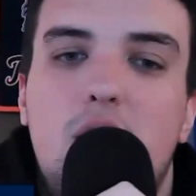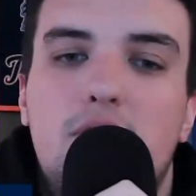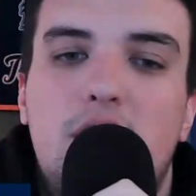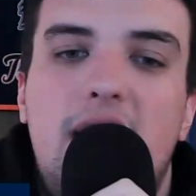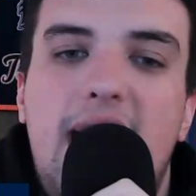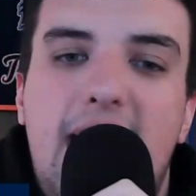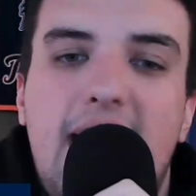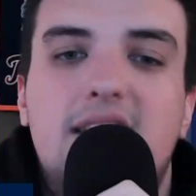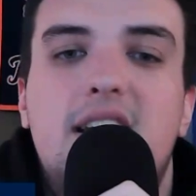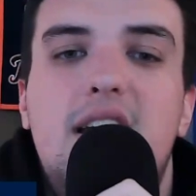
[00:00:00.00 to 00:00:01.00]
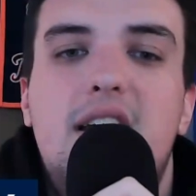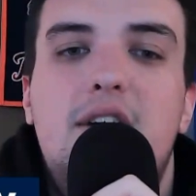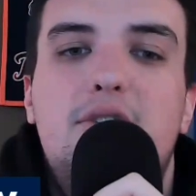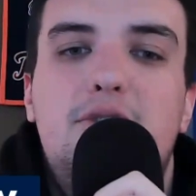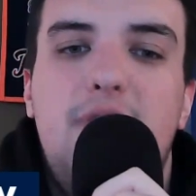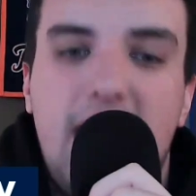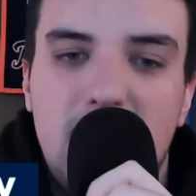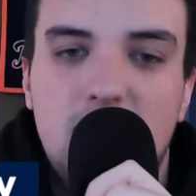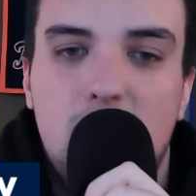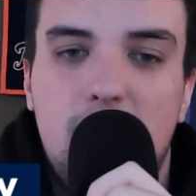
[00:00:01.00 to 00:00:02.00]
over at
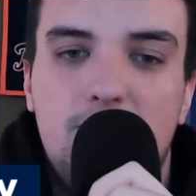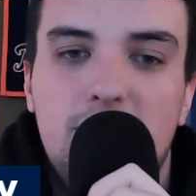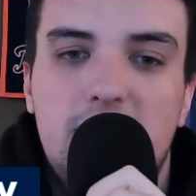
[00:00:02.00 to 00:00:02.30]
FanDuel.